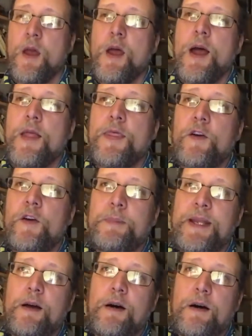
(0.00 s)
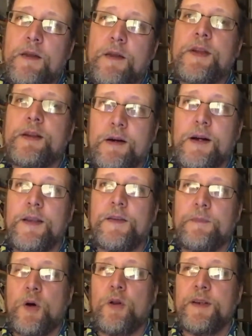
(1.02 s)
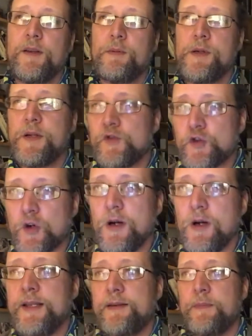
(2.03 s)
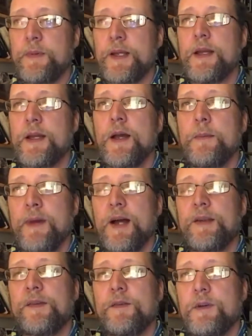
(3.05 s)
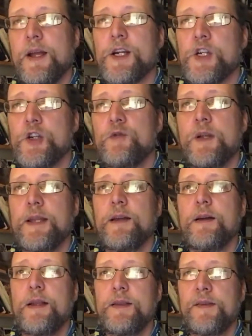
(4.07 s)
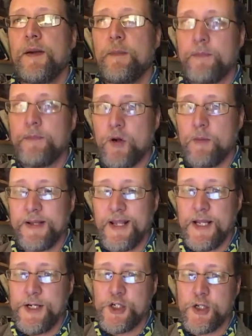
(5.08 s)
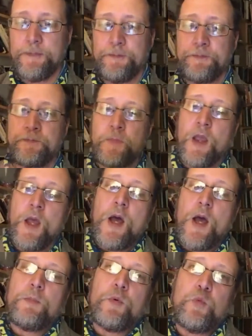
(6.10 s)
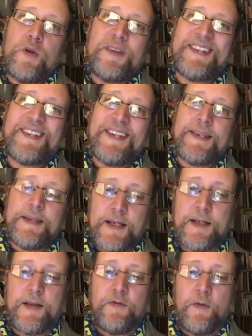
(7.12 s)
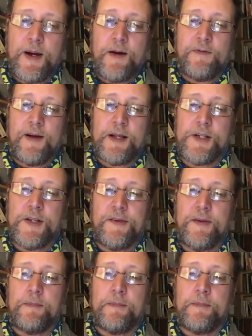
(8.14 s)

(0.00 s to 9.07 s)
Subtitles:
There have been other kinds of politics which have tried to be mass and reactionary in some combination. But what's distinctive about fascism,